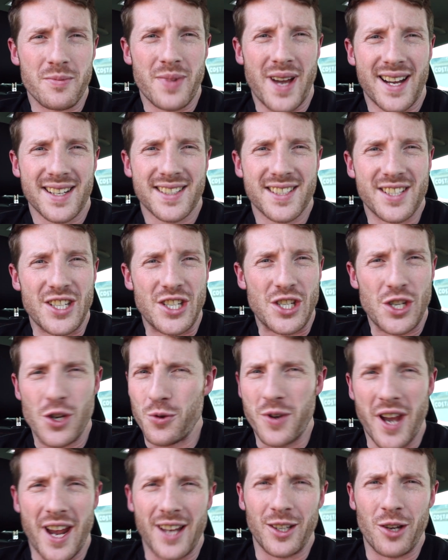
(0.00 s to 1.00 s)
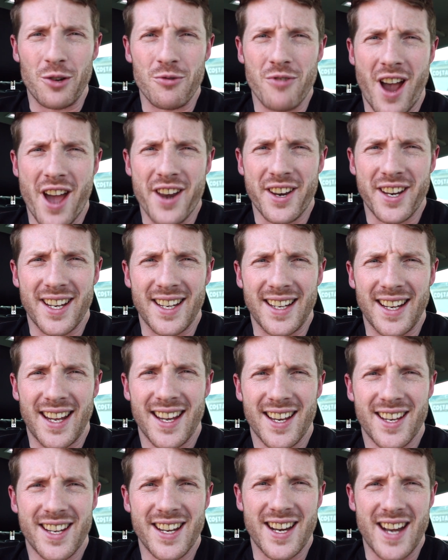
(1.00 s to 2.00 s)
back to UK Low Riding
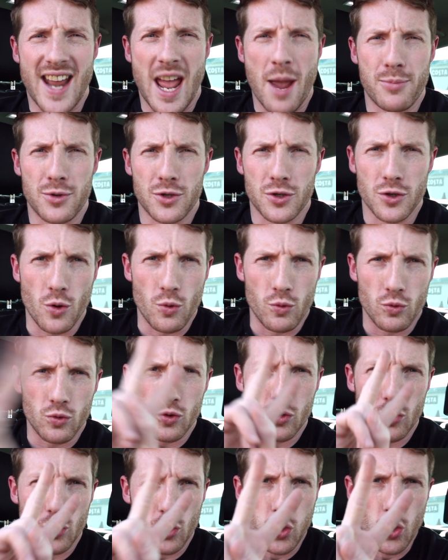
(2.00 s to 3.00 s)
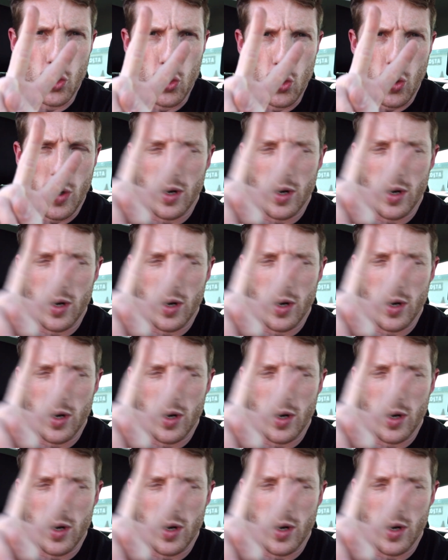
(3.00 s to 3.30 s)
in episode 2.